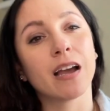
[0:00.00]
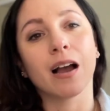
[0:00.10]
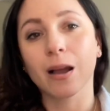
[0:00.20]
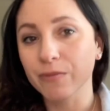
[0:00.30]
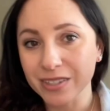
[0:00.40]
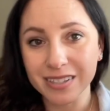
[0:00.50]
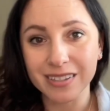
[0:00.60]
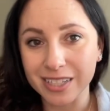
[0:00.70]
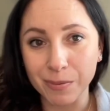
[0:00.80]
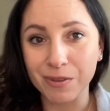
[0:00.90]
Obviously the
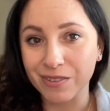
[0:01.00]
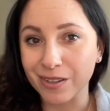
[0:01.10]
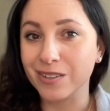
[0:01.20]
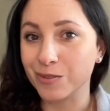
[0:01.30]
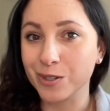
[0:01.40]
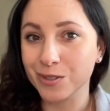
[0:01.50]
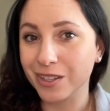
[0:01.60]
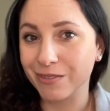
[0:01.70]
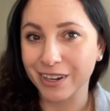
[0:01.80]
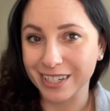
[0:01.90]
depth of field is going to
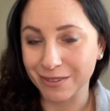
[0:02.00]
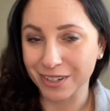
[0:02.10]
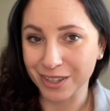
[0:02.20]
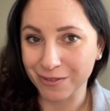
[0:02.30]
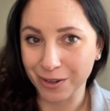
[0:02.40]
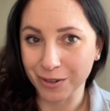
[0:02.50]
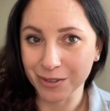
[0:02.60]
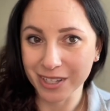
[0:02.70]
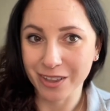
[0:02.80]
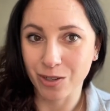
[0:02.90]
look very different in the photos
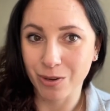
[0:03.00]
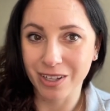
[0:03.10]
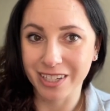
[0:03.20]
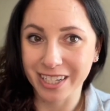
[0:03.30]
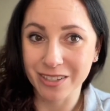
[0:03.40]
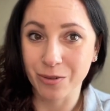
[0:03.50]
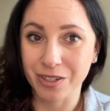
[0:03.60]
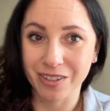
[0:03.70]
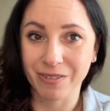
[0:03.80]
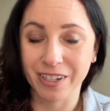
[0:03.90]
and the quality is going to
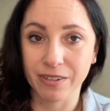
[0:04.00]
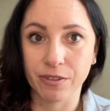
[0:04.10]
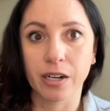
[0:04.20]
look very different.